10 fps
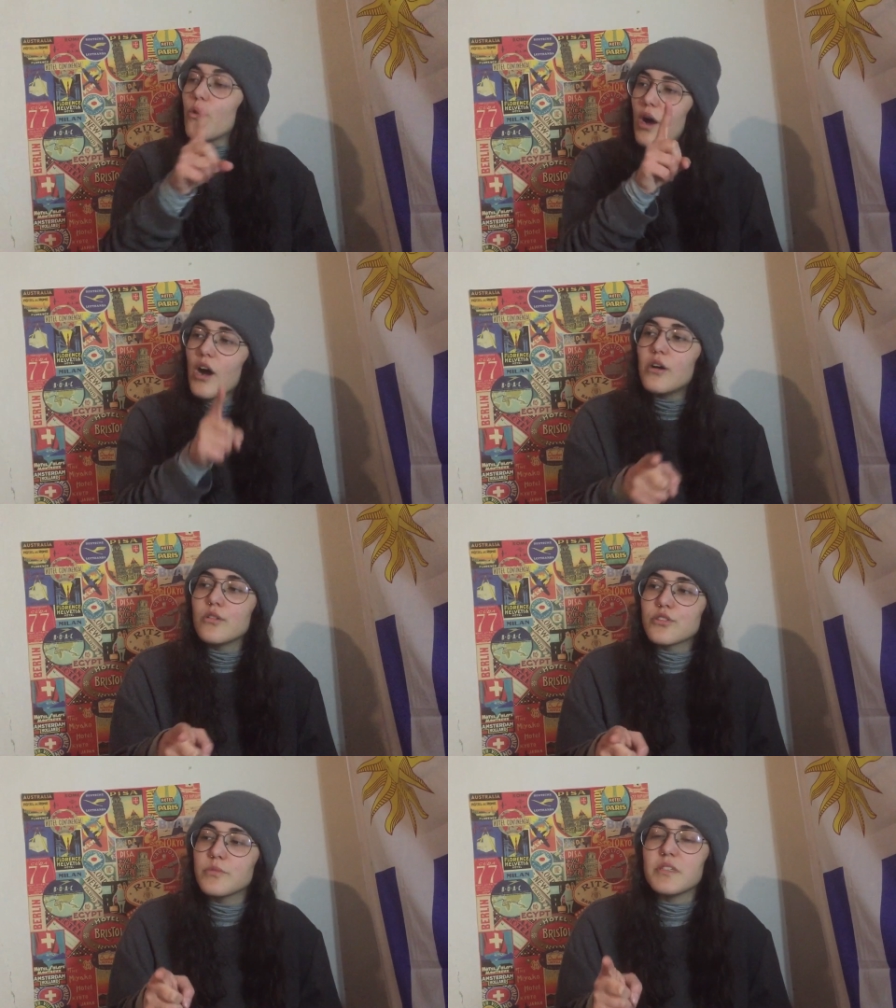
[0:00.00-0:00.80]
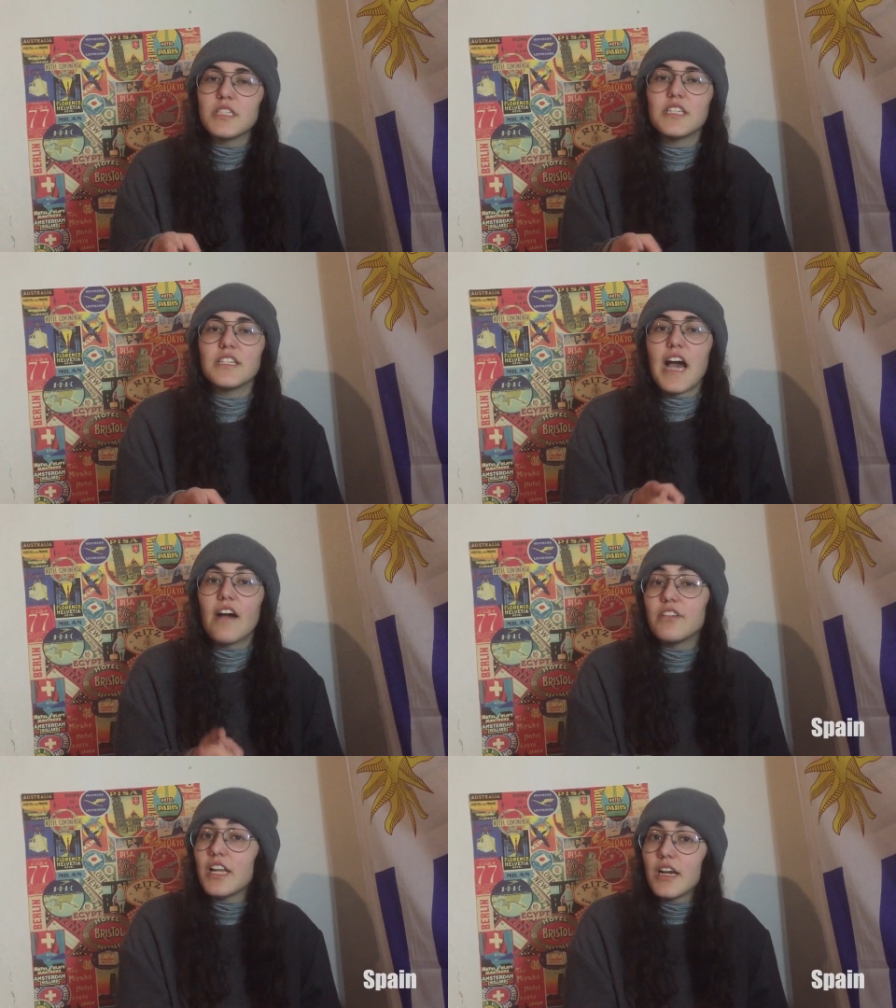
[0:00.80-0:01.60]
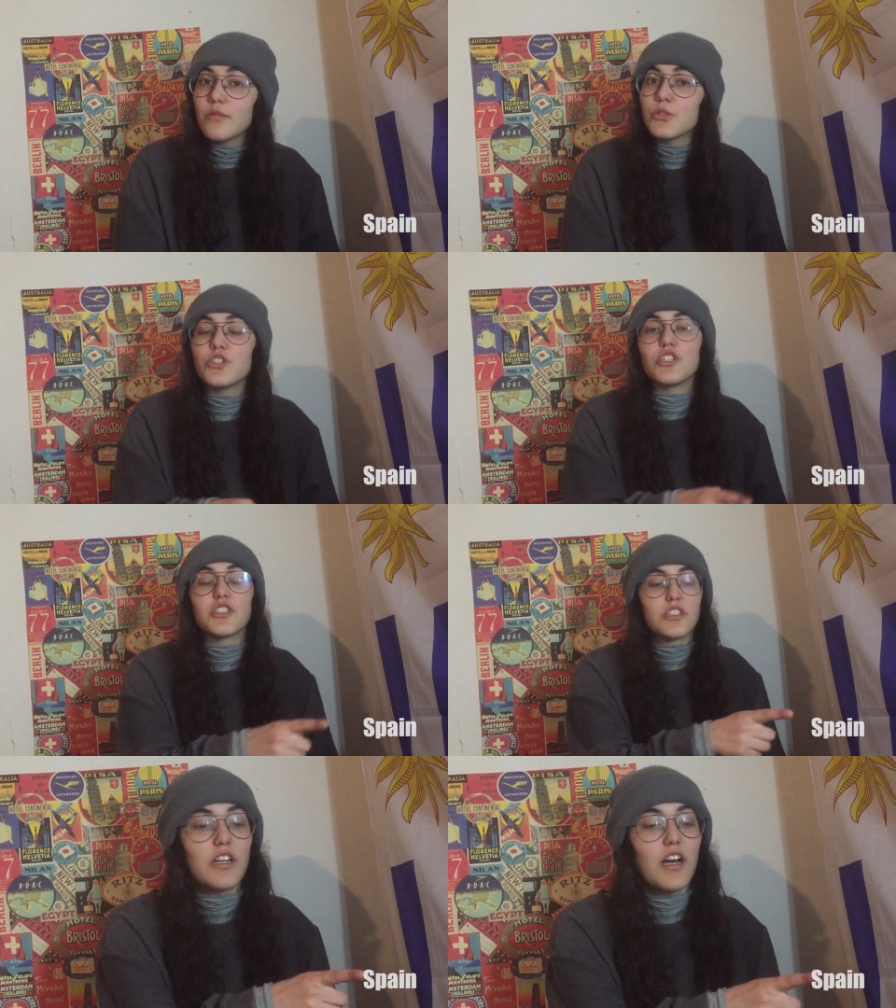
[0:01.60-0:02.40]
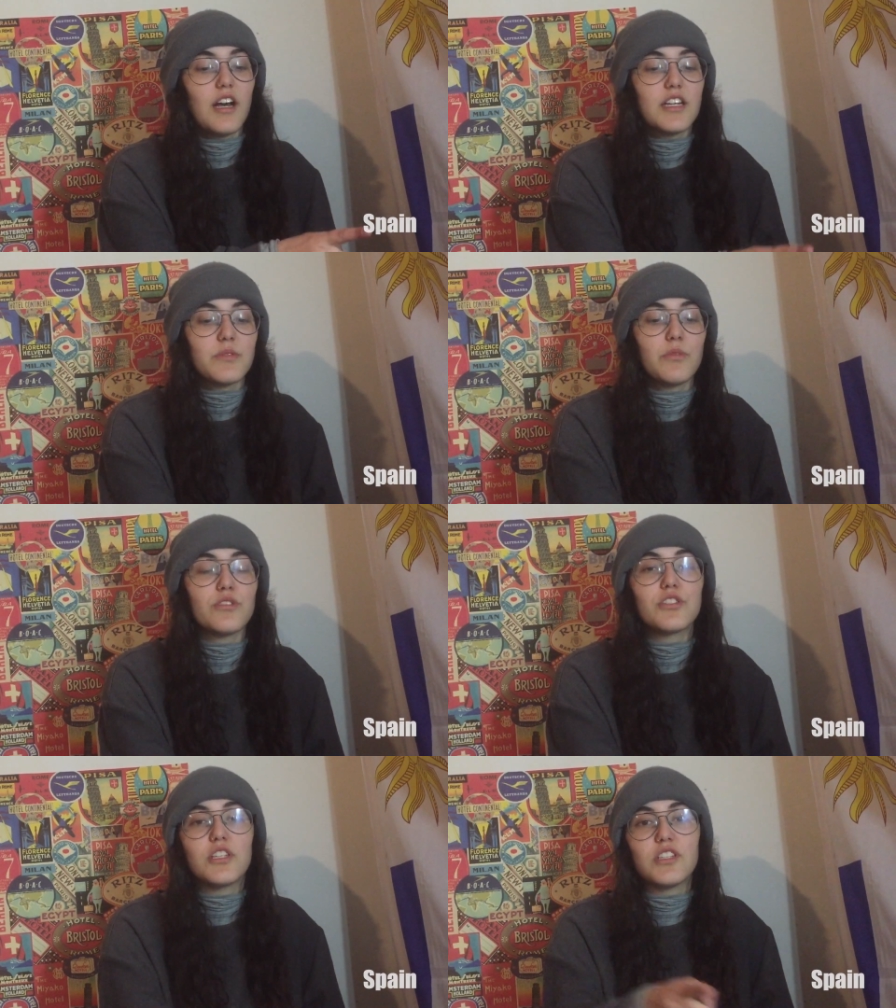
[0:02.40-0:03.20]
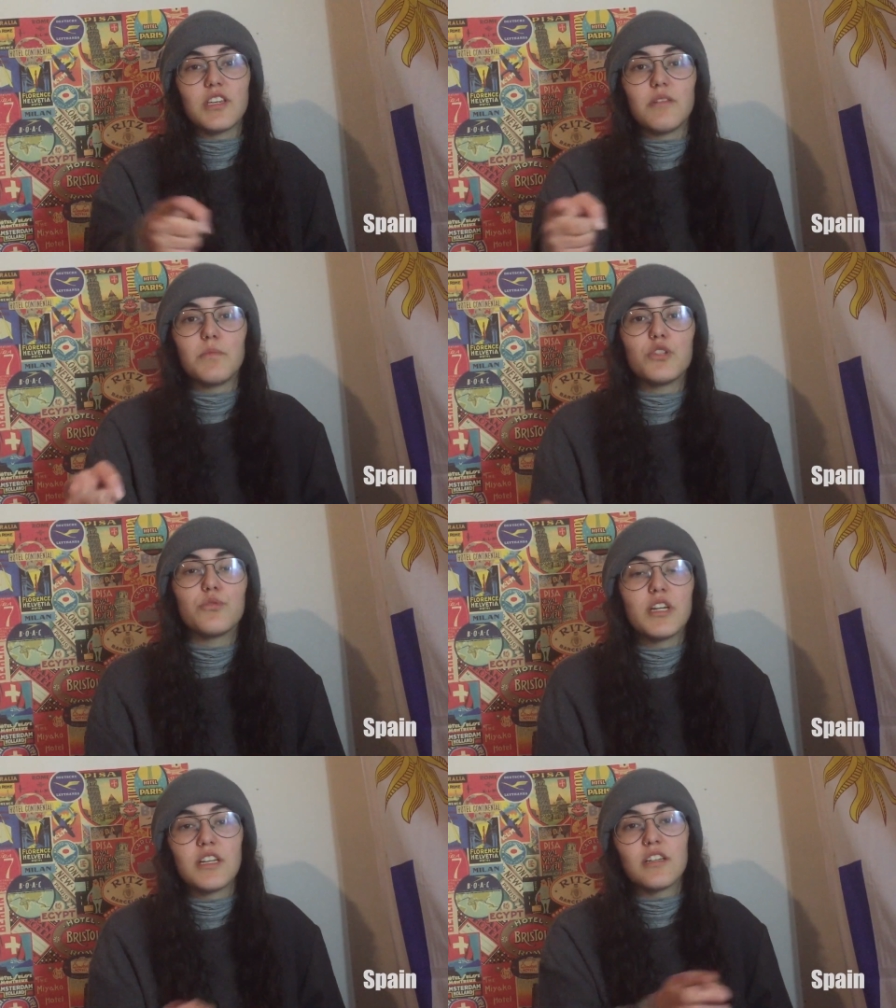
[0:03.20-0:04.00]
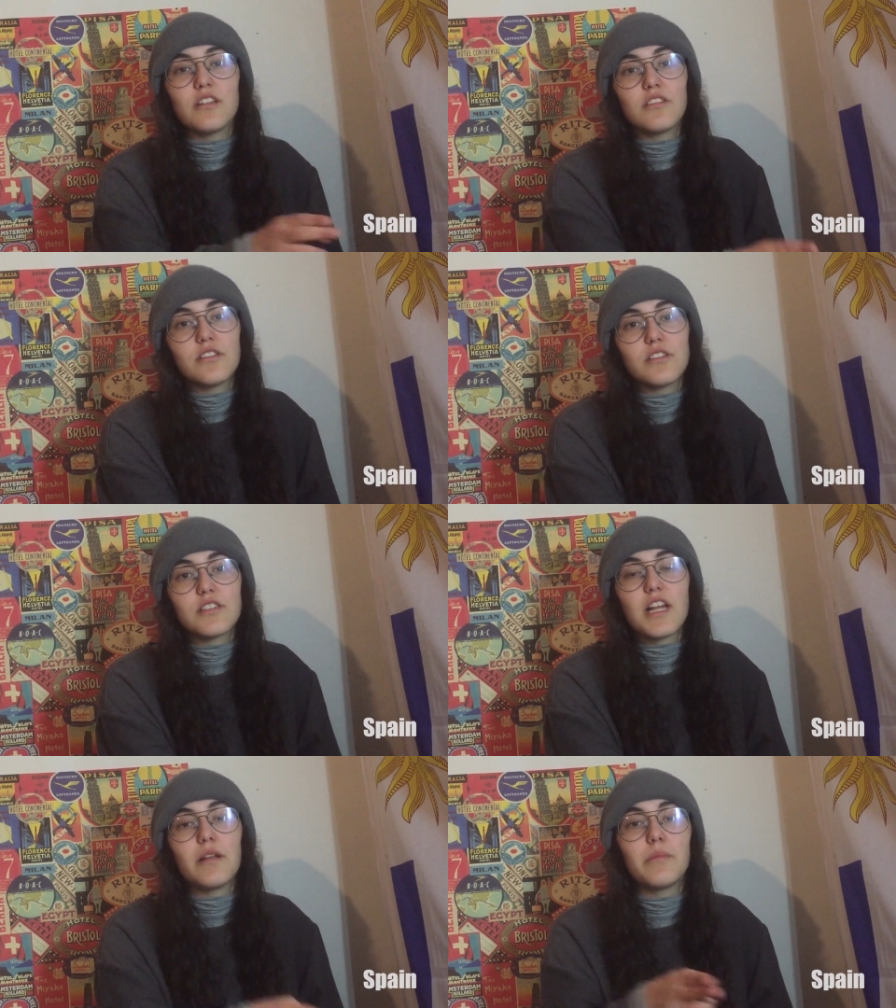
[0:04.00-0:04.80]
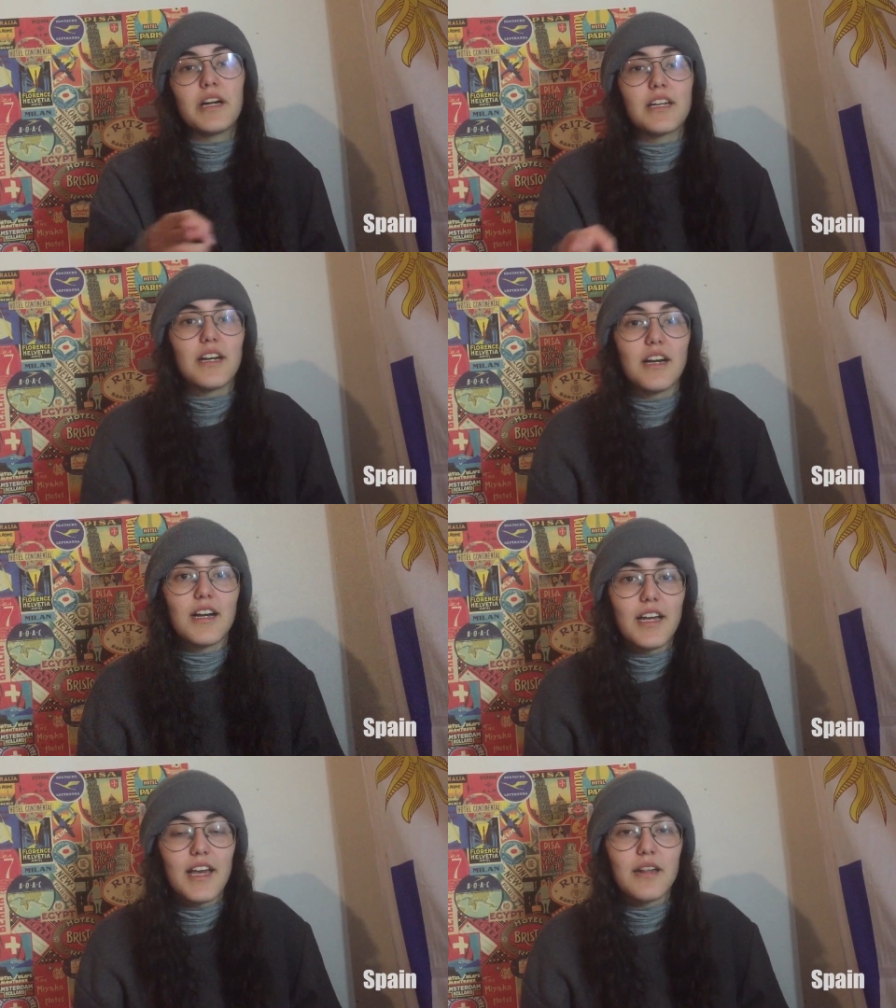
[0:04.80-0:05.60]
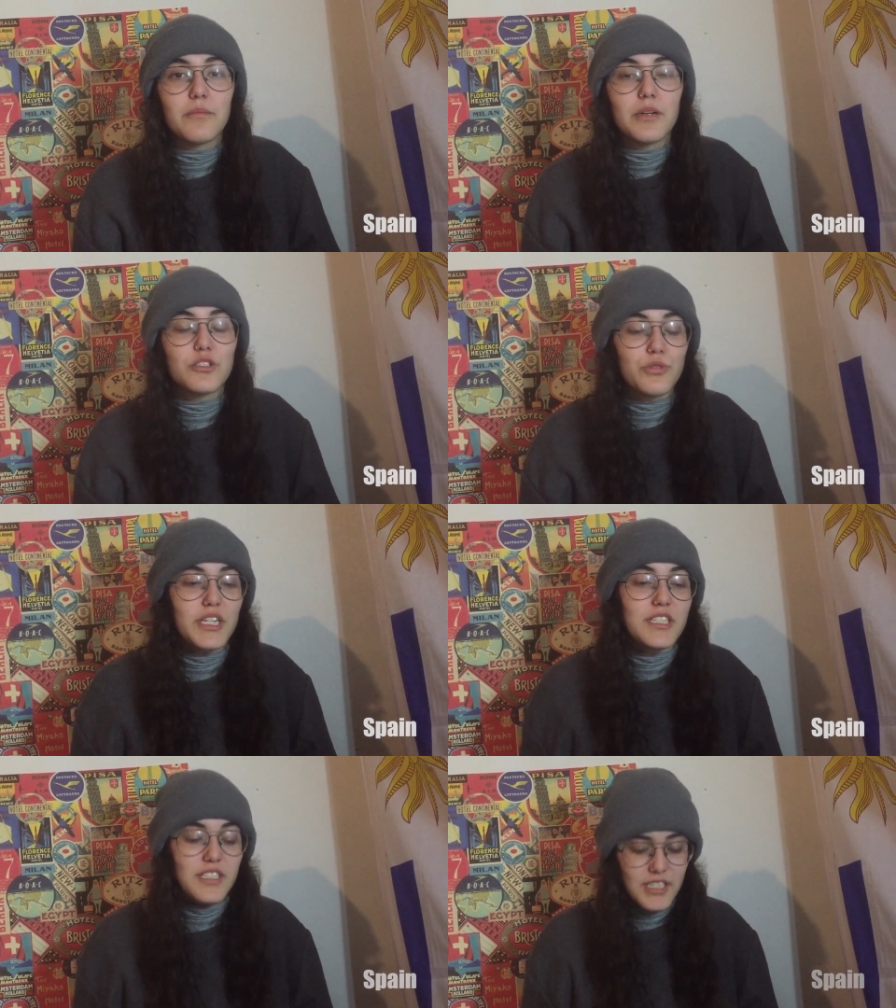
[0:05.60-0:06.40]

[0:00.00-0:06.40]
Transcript: Oh, I also visited Avila, which is uh, a small city between Salamanca and Madrid.